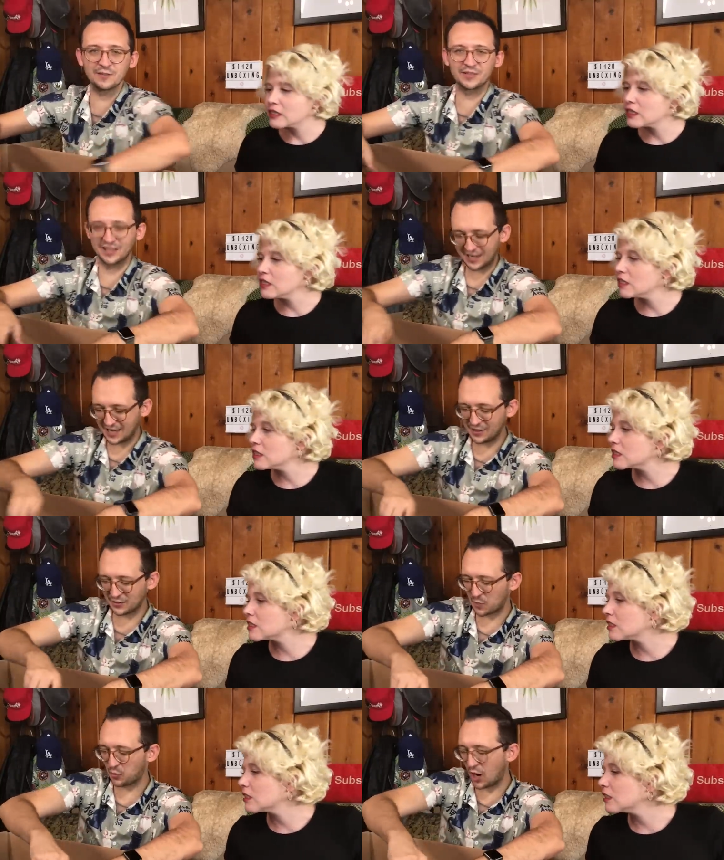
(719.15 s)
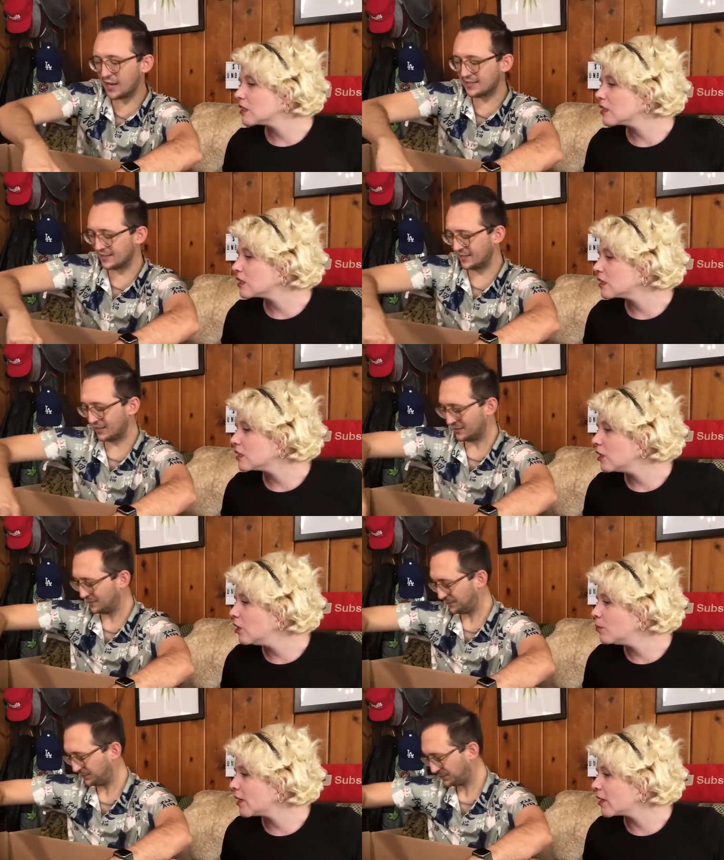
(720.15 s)
Speaker 1: something is... like There's a prize in here.
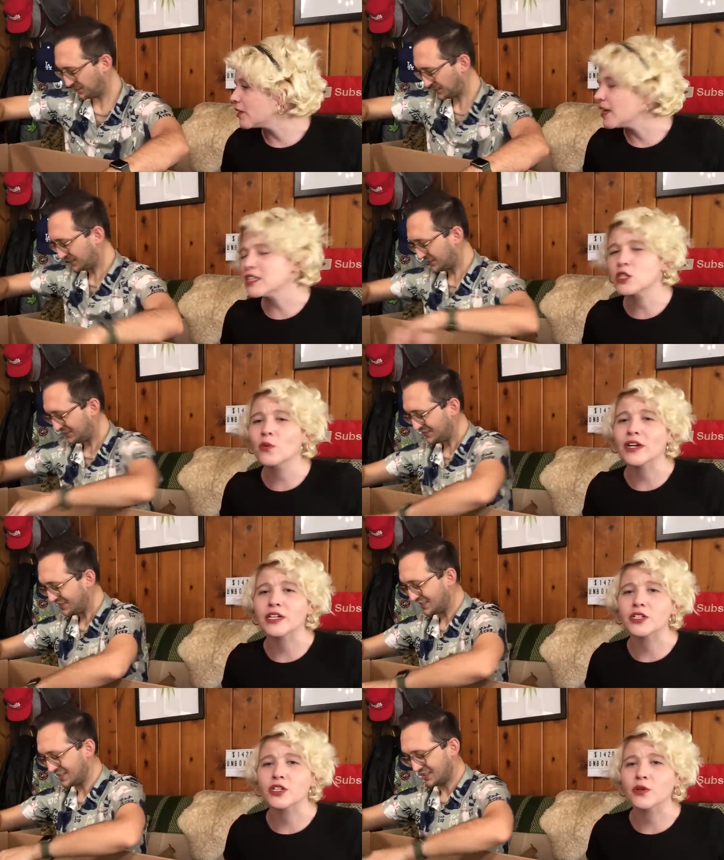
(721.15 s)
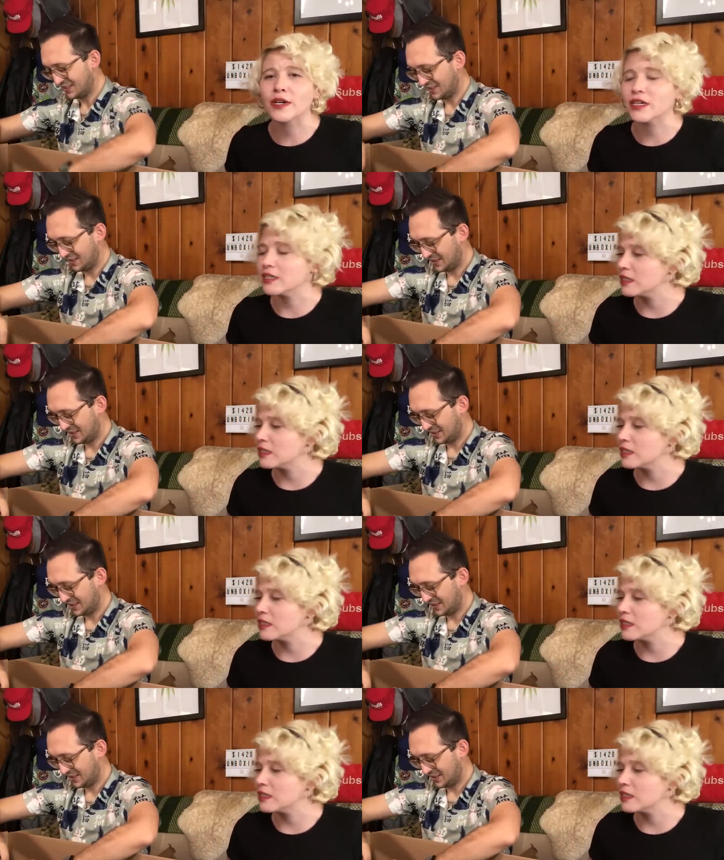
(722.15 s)
Speaker 2: Oh my god, that's the way to do it.